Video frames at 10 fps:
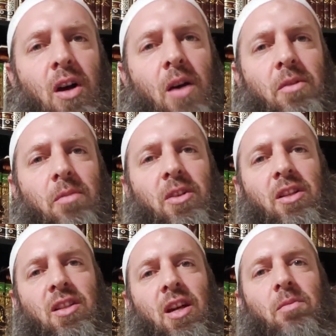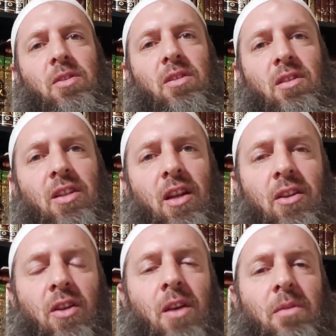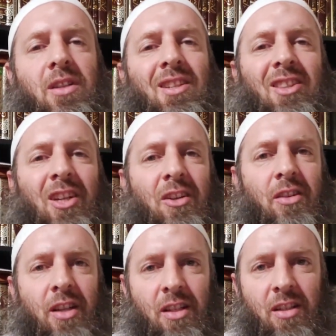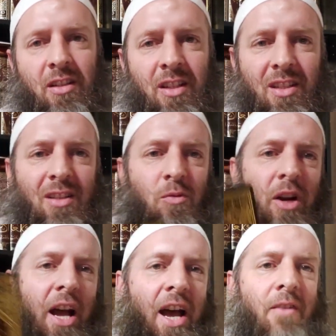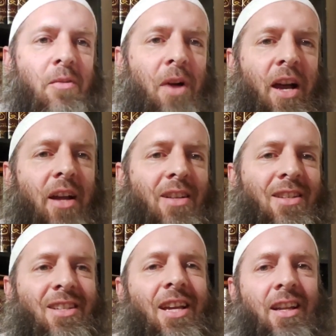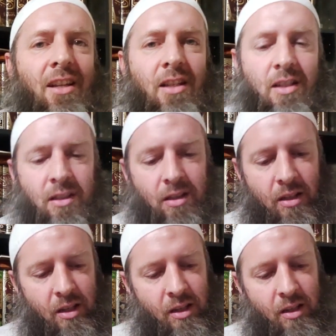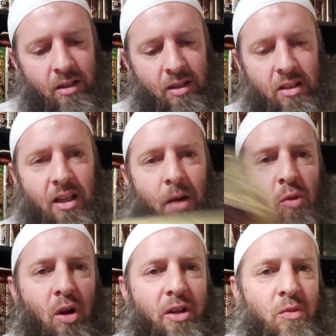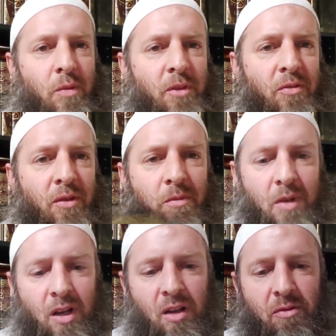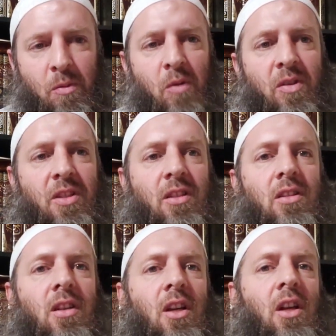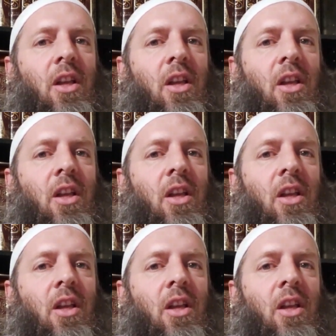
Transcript: Muhammad ibn Hizam's Telegram. It's the third edition. This is what I have in my hand is the second edition, This is, I brought this with me from uh, from overseas.